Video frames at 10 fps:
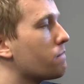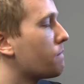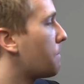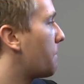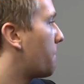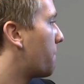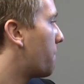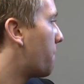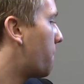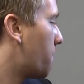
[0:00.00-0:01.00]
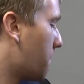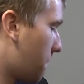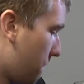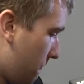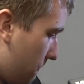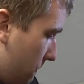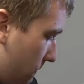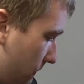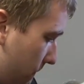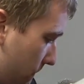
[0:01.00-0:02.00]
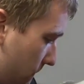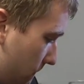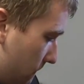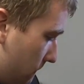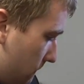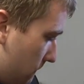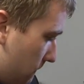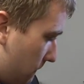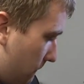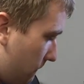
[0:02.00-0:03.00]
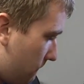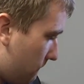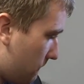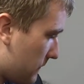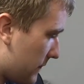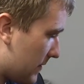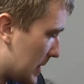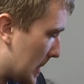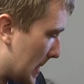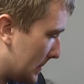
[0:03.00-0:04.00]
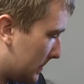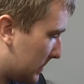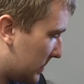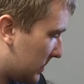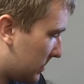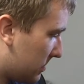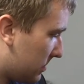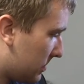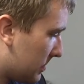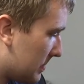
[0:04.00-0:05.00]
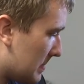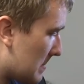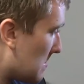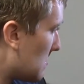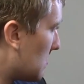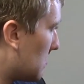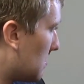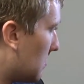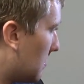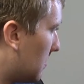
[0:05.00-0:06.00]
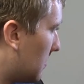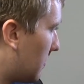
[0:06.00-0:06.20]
Kevin, let's say things do go right and you guys were able to go up there and get this game.